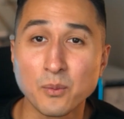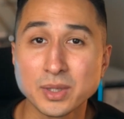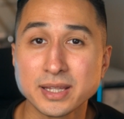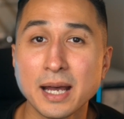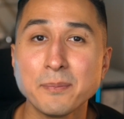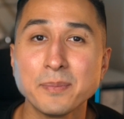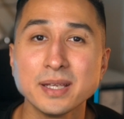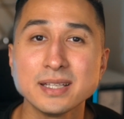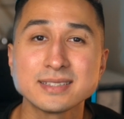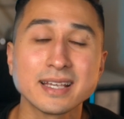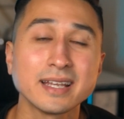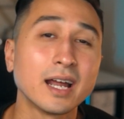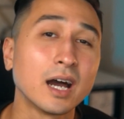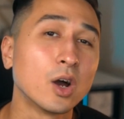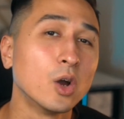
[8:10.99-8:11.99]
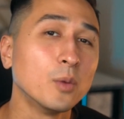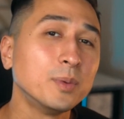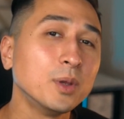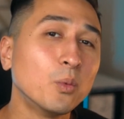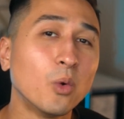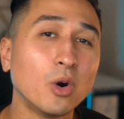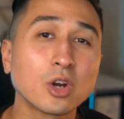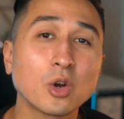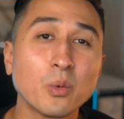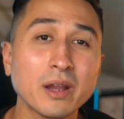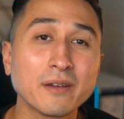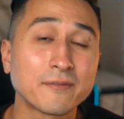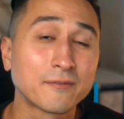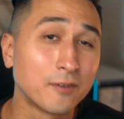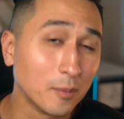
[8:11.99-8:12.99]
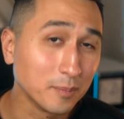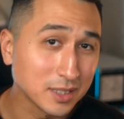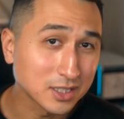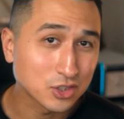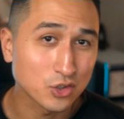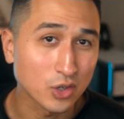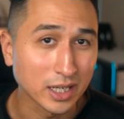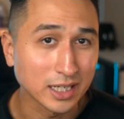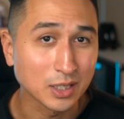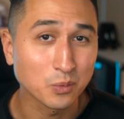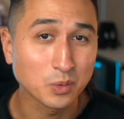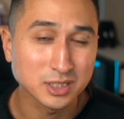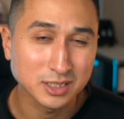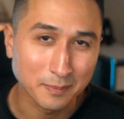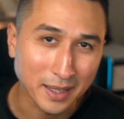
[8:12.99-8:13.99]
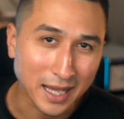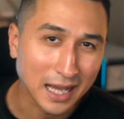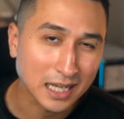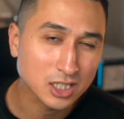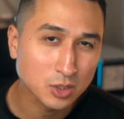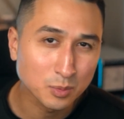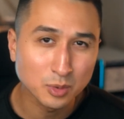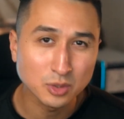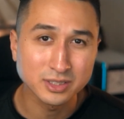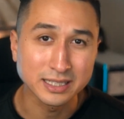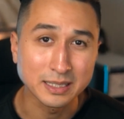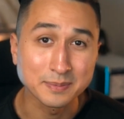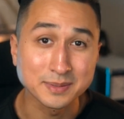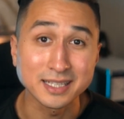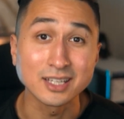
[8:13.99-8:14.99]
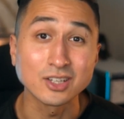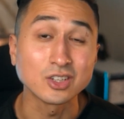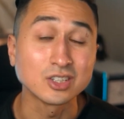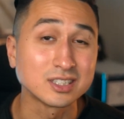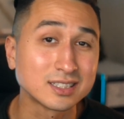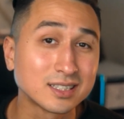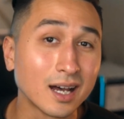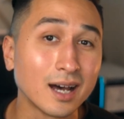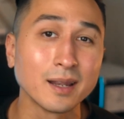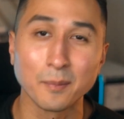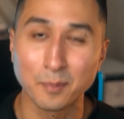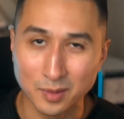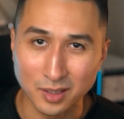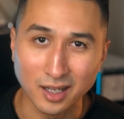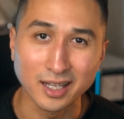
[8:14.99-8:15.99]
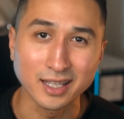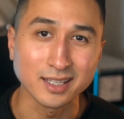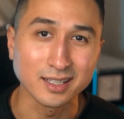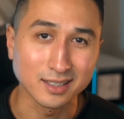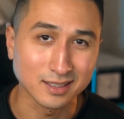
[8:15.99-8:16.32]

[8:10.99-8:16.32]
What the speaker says: with that being said, I hope you walk away from this training with some actionable tips that you can start applying.